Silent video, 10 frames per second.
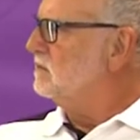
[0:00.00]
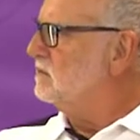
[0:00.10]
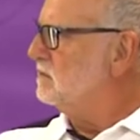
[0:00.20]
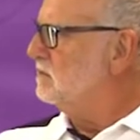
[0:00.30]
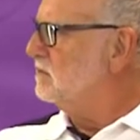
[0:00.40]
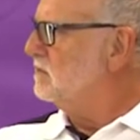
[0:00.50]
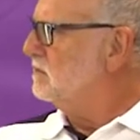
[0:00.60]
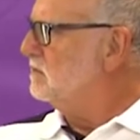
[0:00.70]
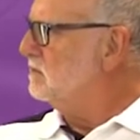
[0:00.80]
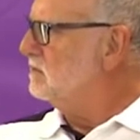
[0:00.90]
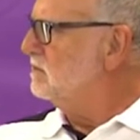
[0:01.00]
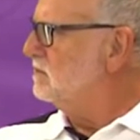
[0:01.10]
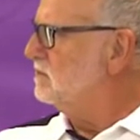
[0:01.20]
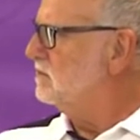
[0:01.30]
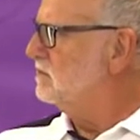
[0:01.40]

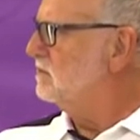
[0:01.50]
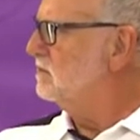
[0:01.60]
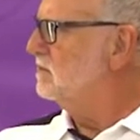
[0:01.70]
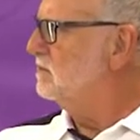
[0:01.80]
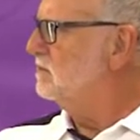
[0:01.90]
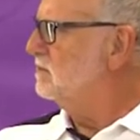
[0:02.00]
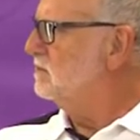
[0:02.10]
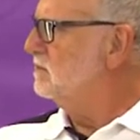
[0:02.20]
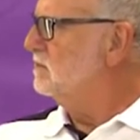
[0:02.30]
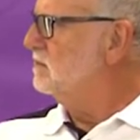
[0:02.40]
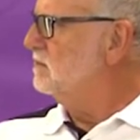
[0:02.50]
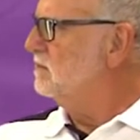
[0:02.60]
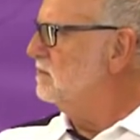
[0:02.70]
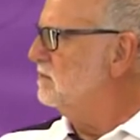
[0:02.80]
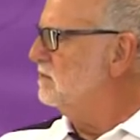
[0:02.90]

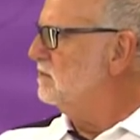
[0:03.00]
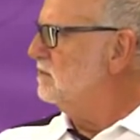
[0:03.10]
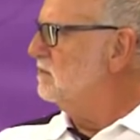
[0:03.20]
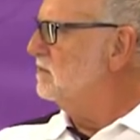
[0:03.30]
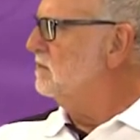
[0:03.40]
(silent)